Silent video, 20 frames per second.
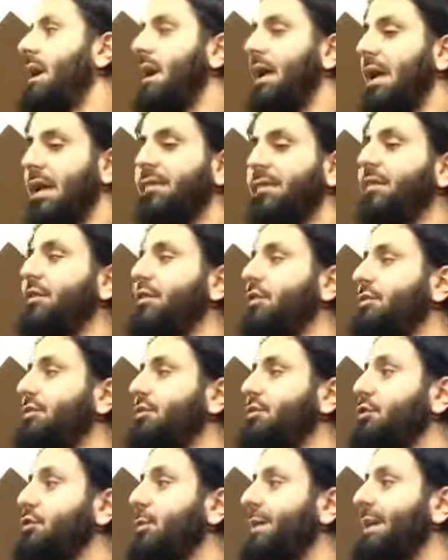If you use
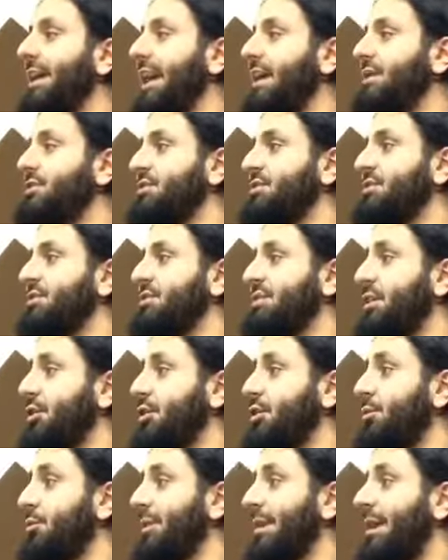human agency and
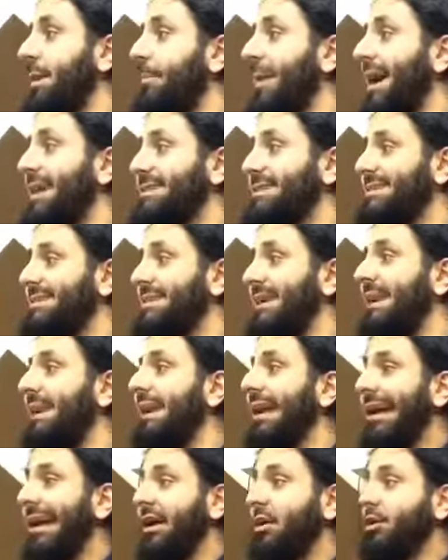human
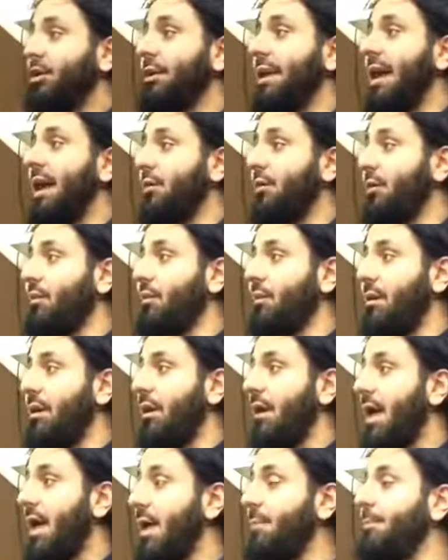capacity, you cannot
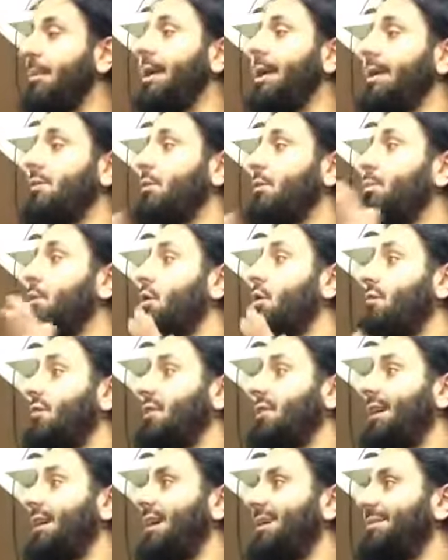emulate the book of
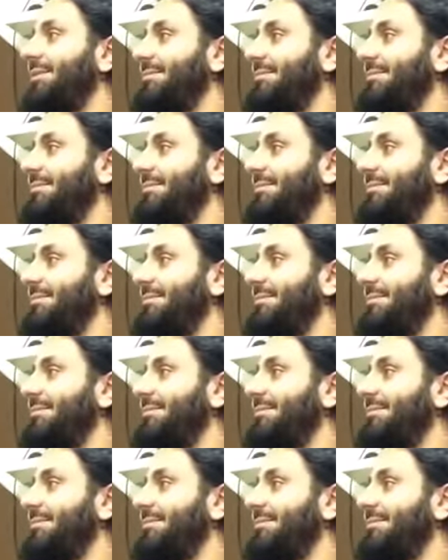Allah.